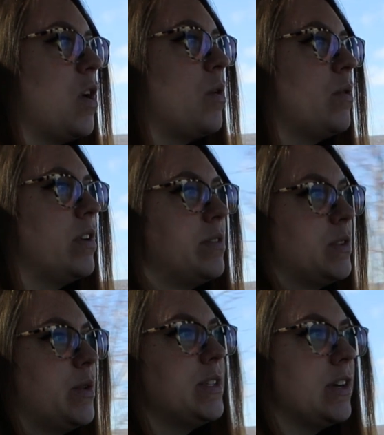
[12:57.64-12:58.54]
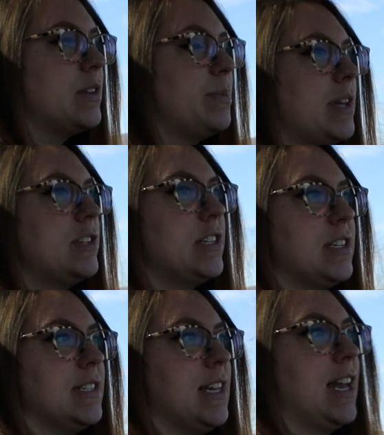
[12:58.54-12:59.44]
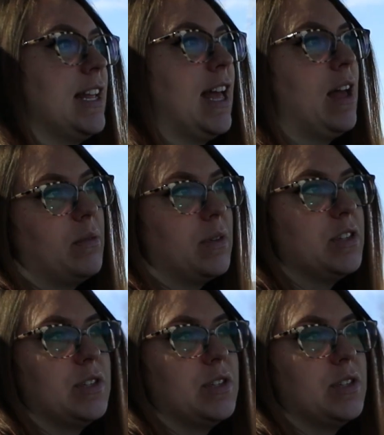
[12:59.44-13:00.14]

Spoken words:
No, it was always our pitching deciding that, which